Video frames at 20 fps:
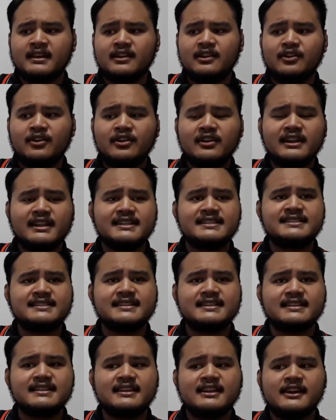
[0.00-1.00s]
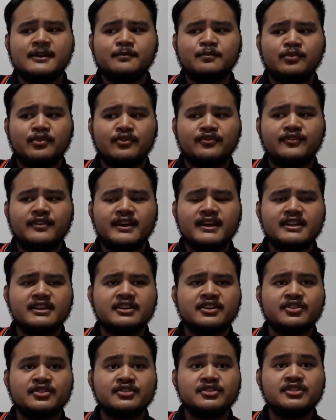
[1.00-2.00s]
Long-lasting, provide a
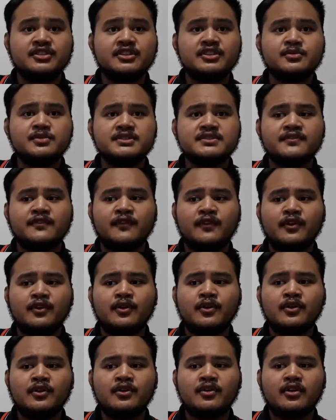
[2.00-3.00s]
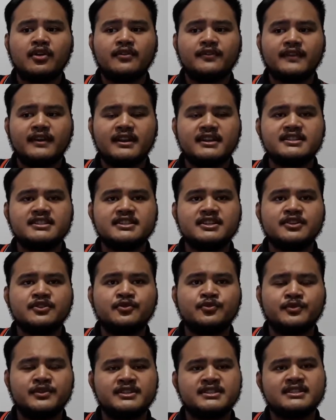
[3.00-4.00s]
continuous flow of energy,
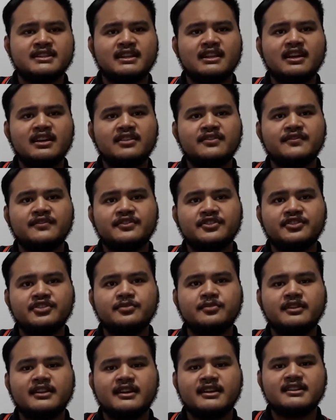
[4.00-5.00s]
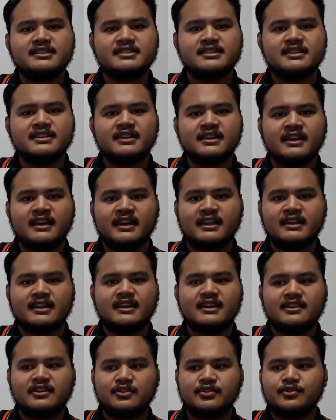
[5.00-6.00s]
which a lot of renewable energy
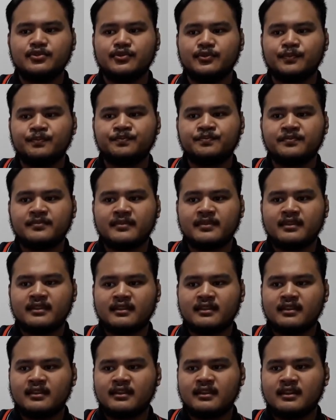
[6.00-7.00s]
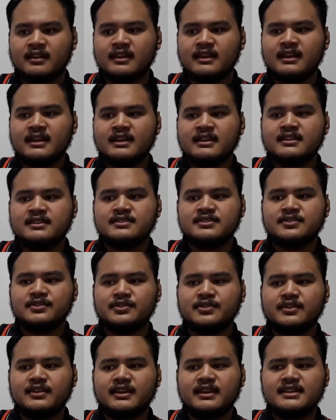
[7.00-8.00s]
cannot do.
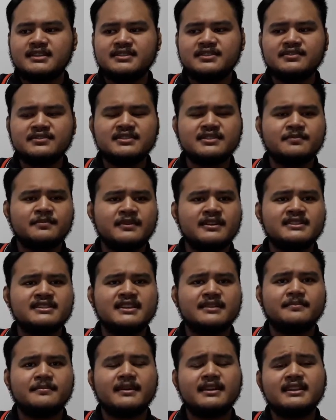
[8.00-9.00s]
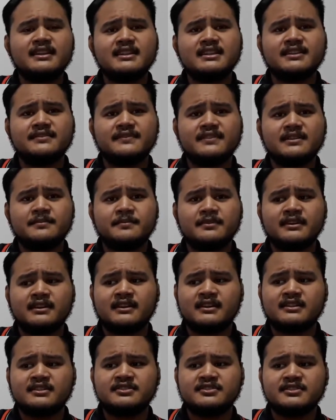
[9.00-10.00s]
So it's no surprise that many developing
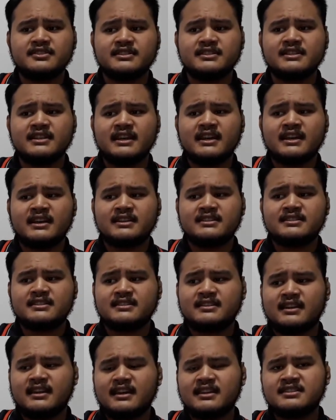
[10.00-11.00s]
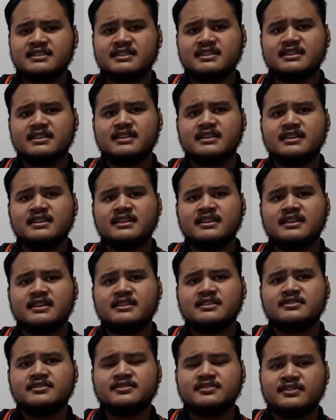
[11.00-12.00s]
countries has actually
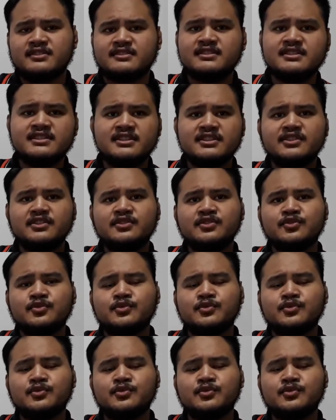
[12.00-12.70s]
transitioned